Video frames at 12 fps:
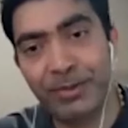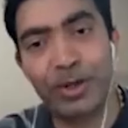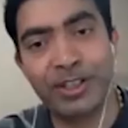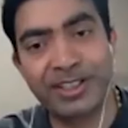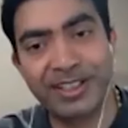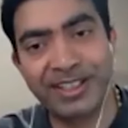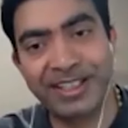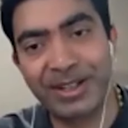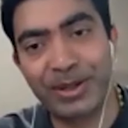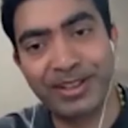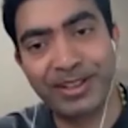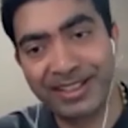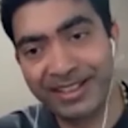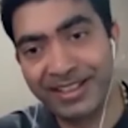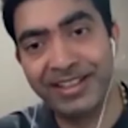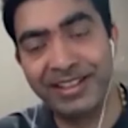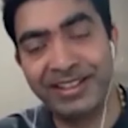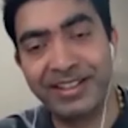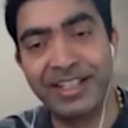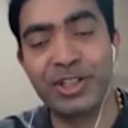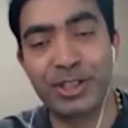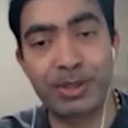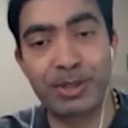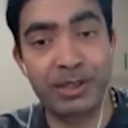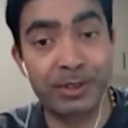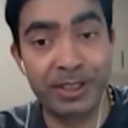volunteering and all that, he teaches Bhagavad